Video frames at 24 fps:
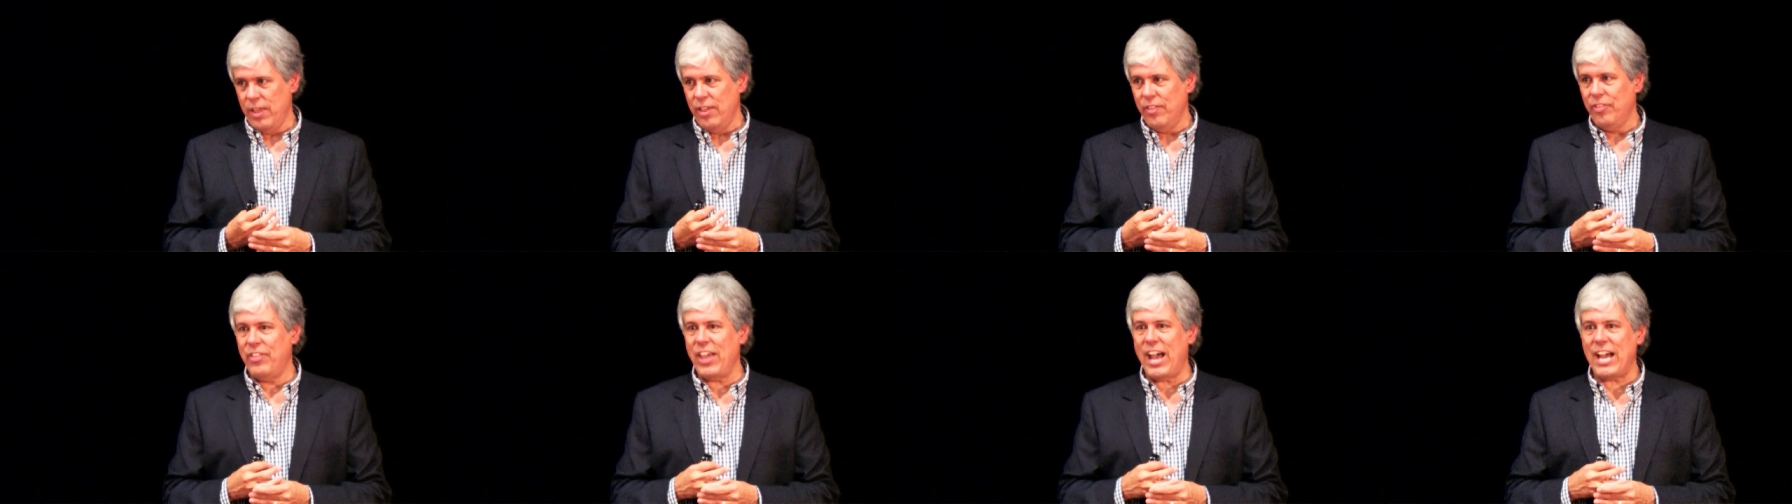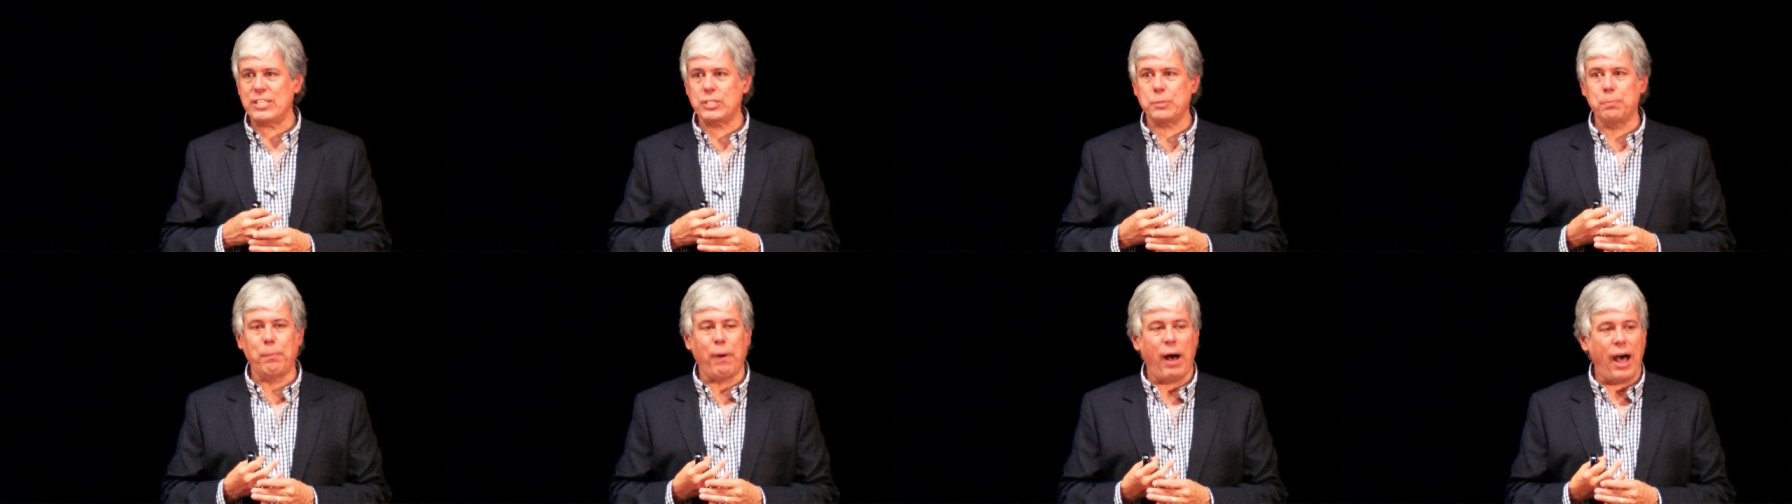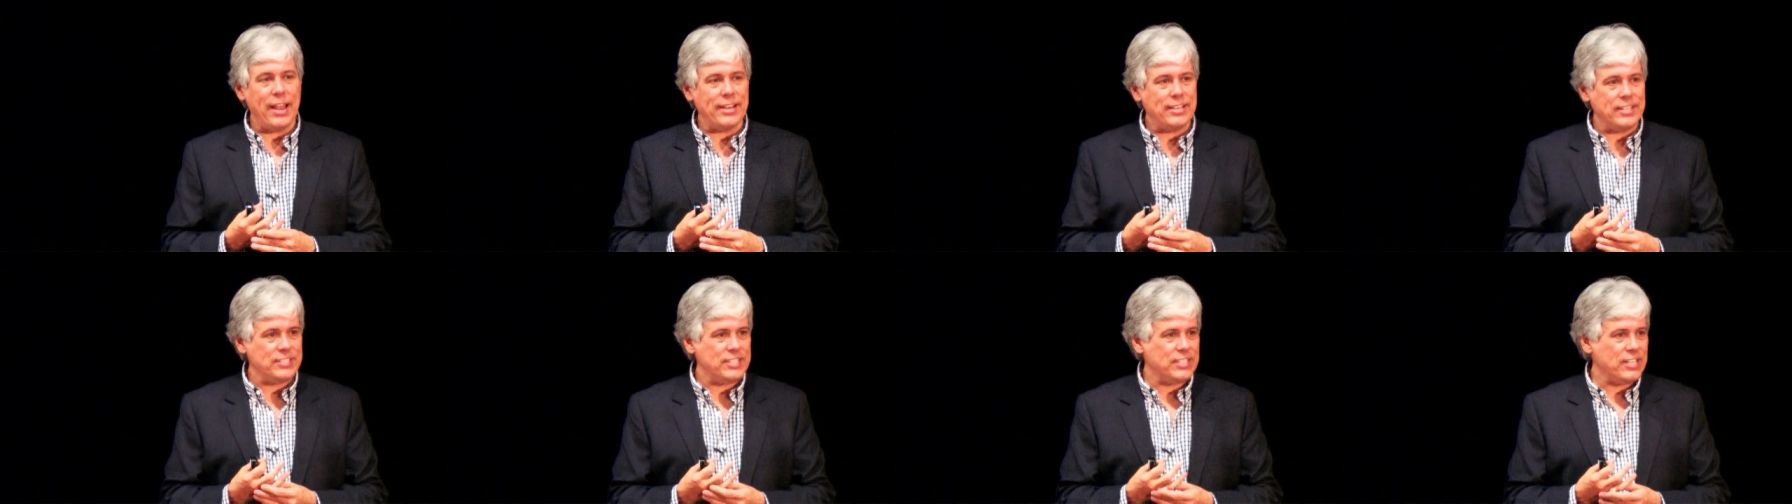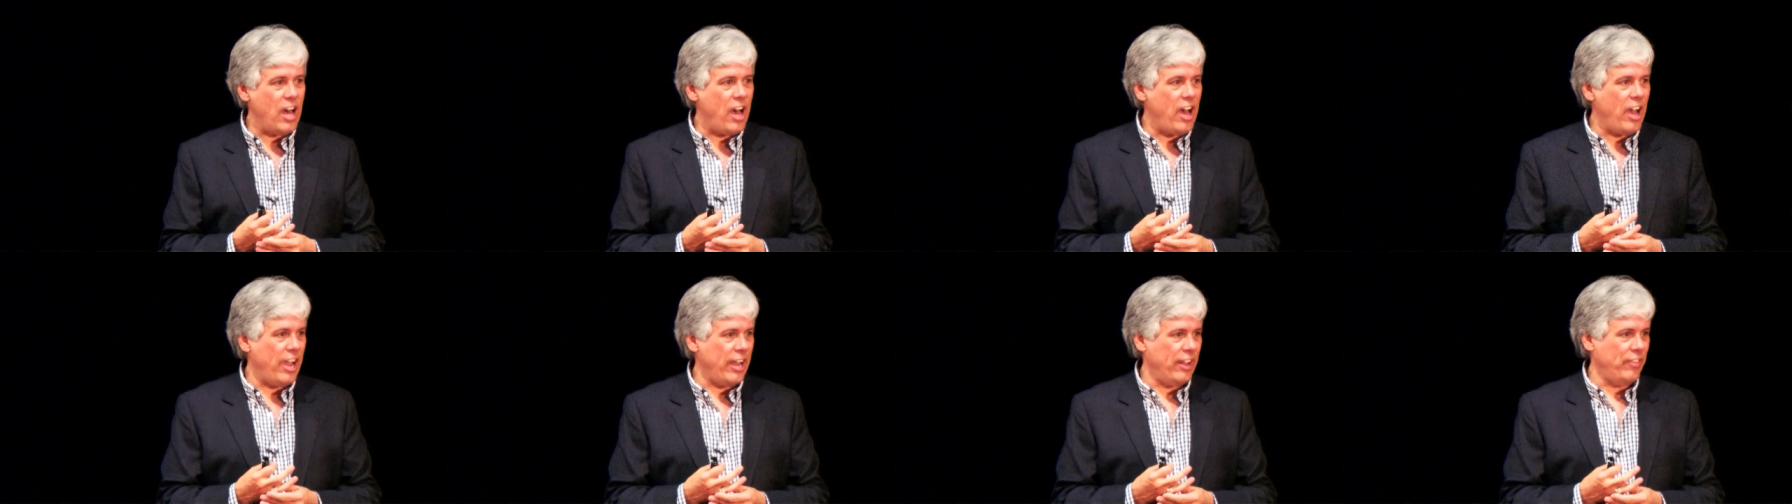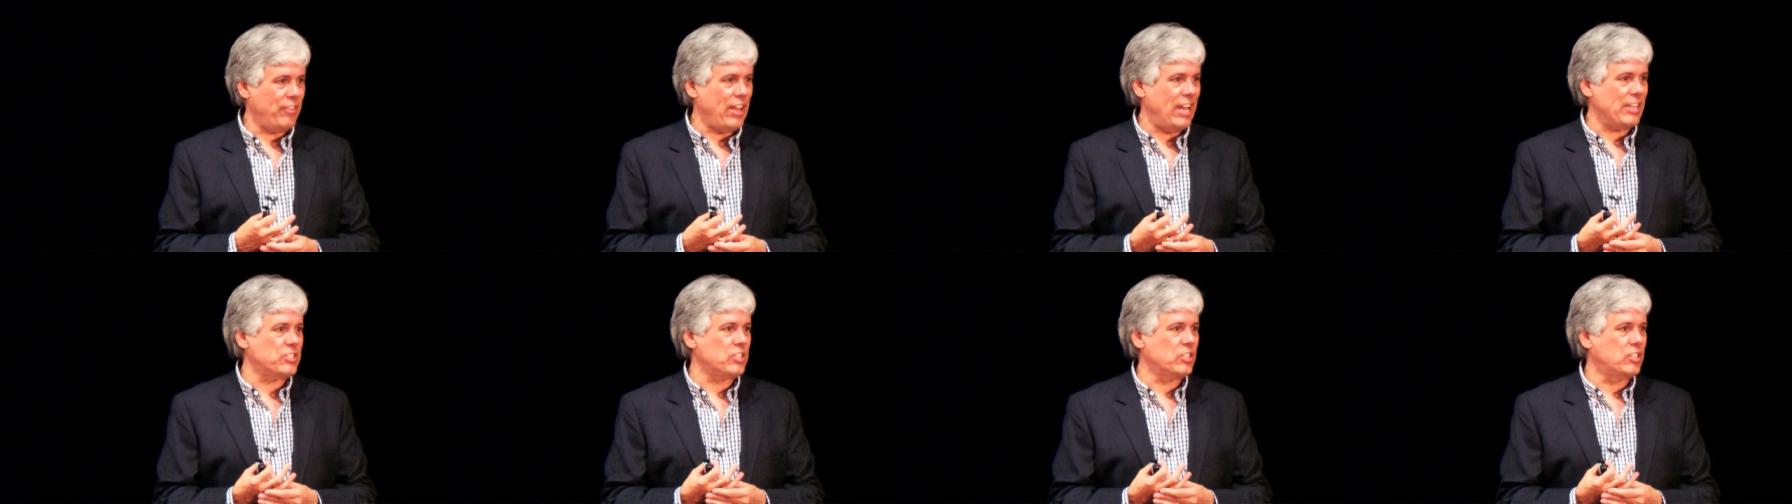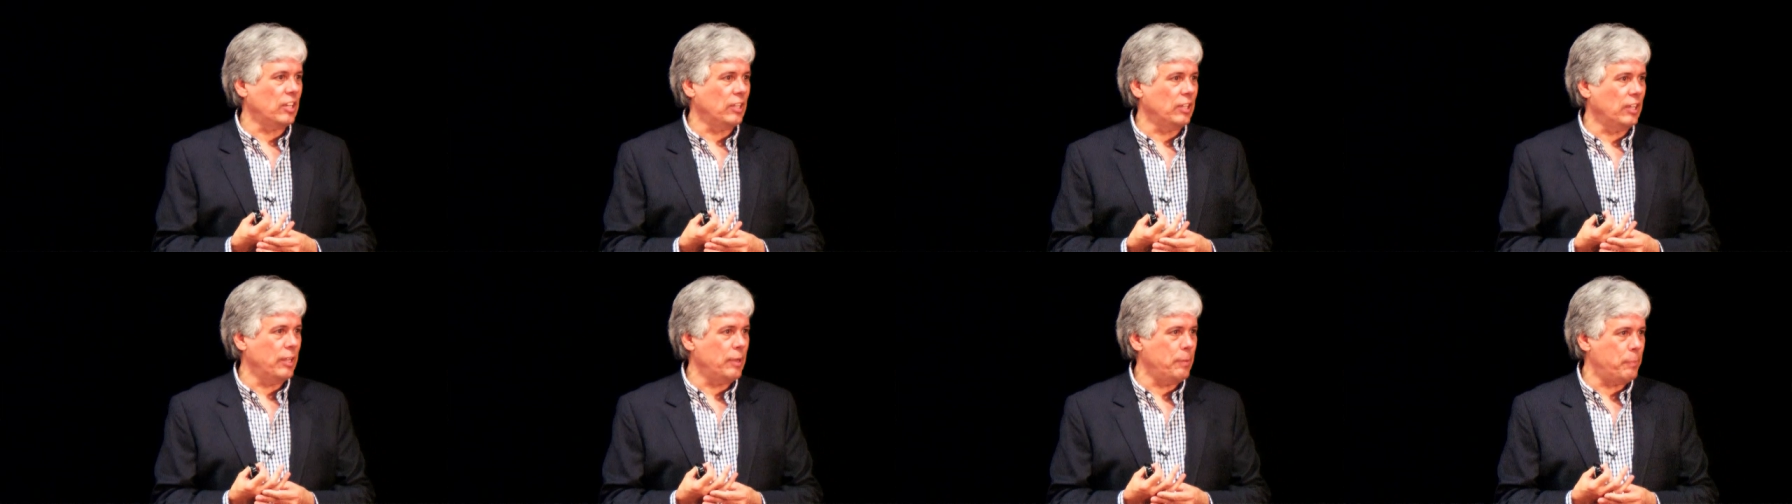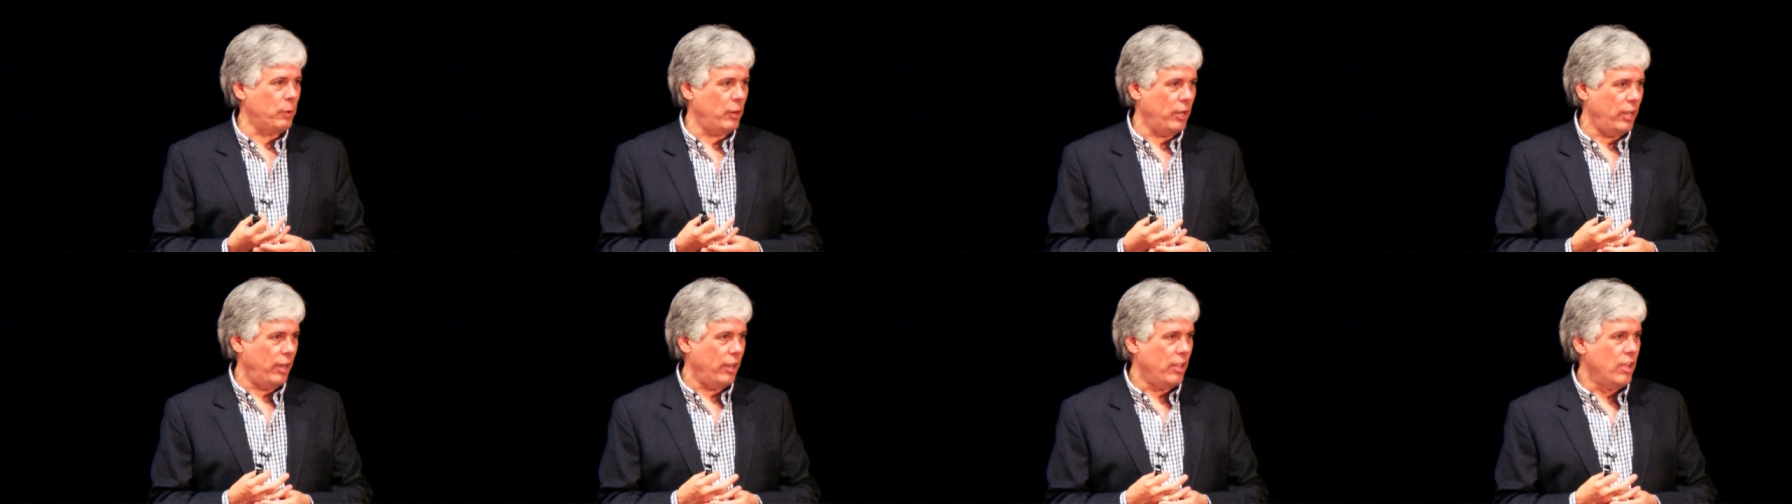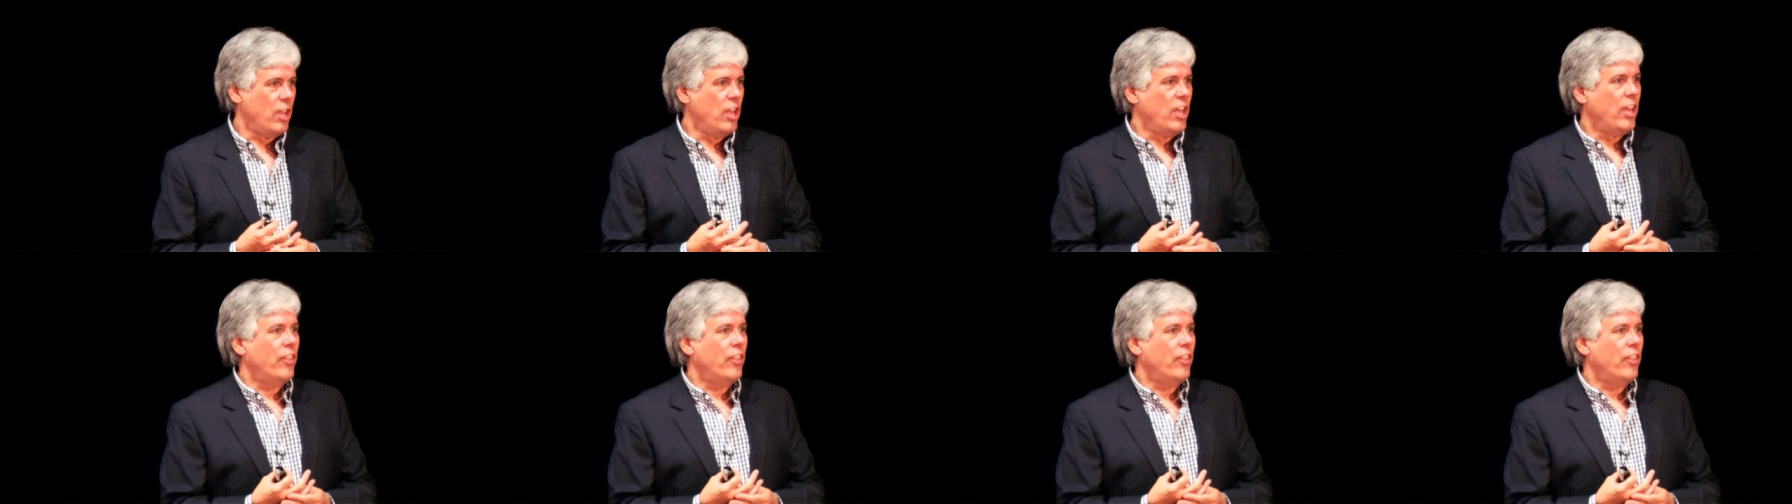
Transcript: That's by design. That's deliberate.